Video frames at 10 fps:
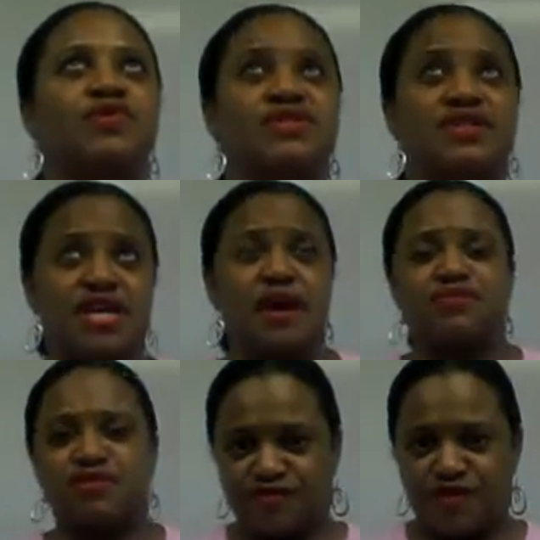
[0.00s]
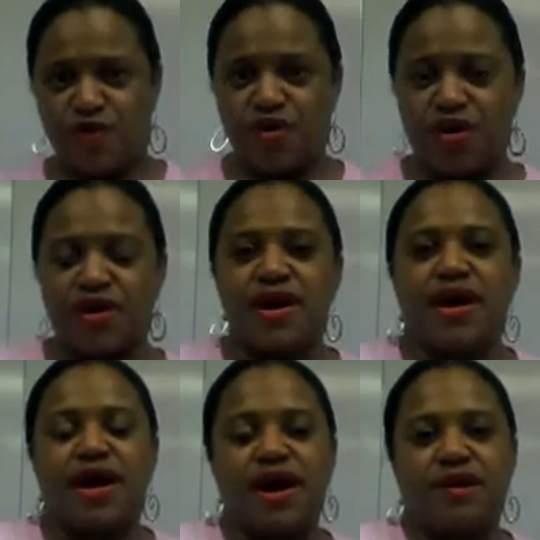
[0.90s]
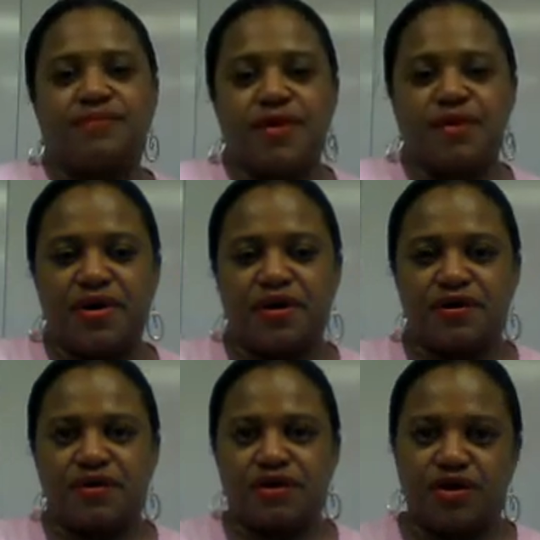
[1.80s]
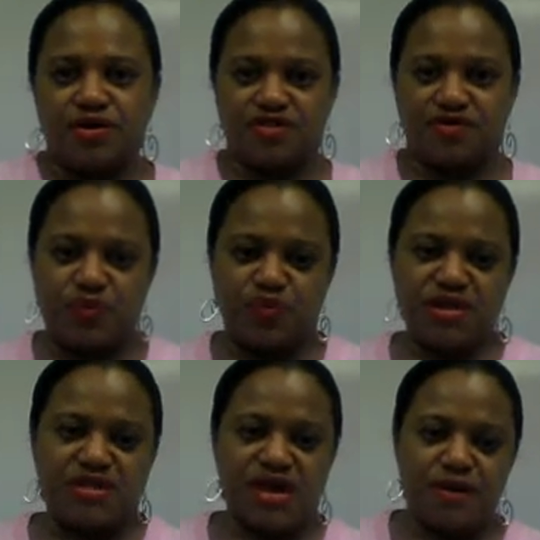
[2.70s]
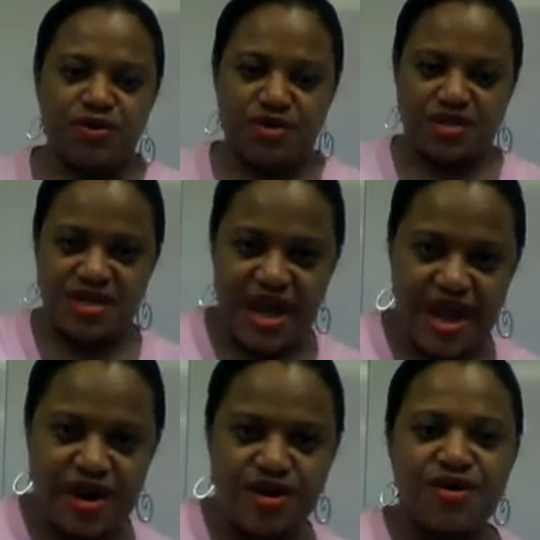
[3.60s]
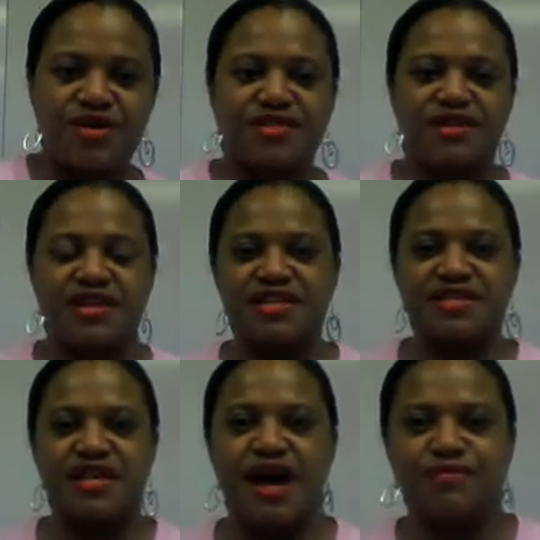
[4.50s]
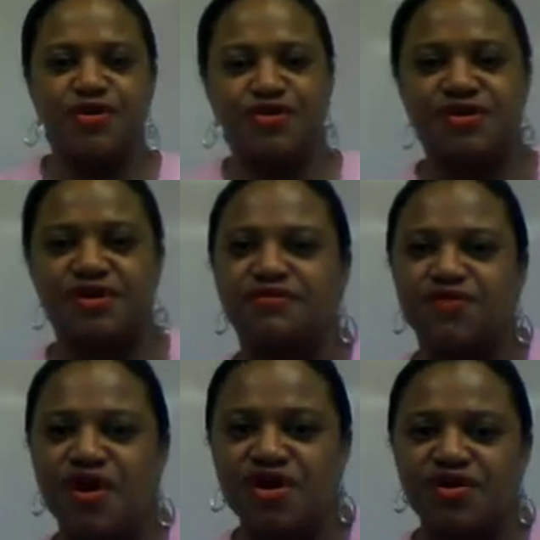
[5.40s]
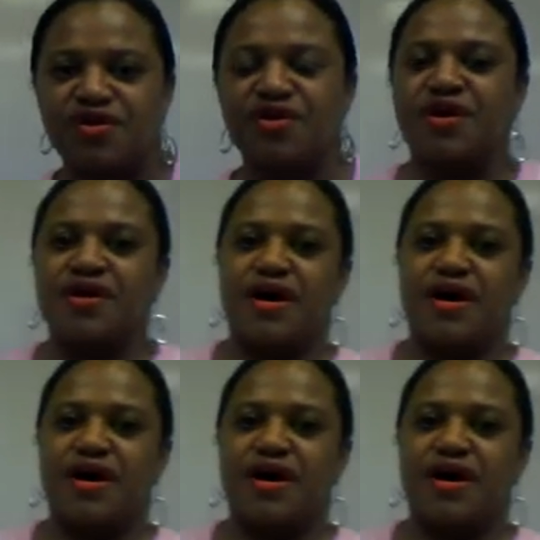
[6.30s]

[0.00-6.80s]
4. But, at one time you're the tagger, the next time you're the avoider,